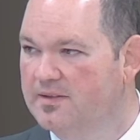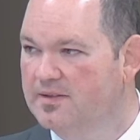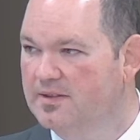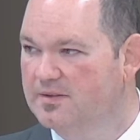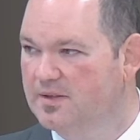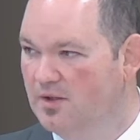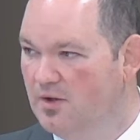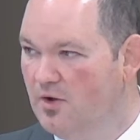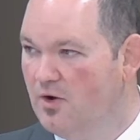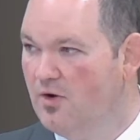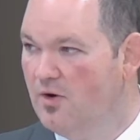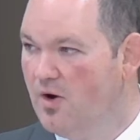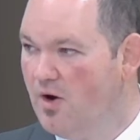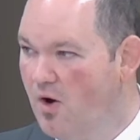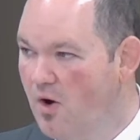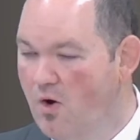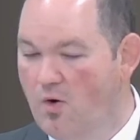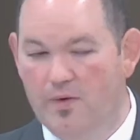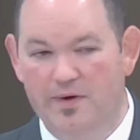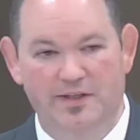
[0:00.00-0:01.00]
He says the law
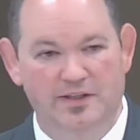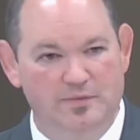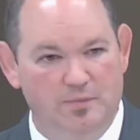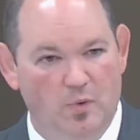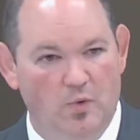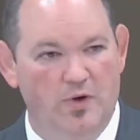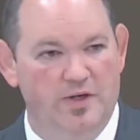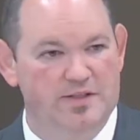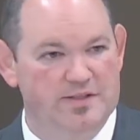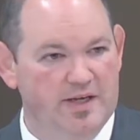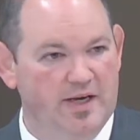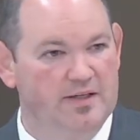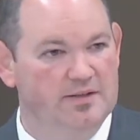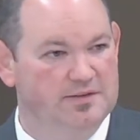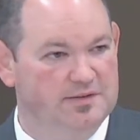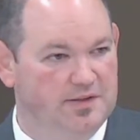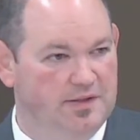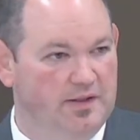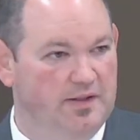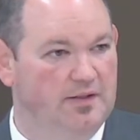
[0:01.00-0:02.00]
always points
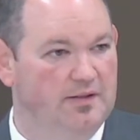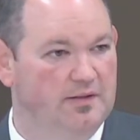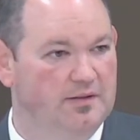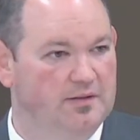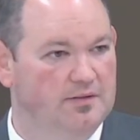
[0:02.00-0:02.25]
out sin.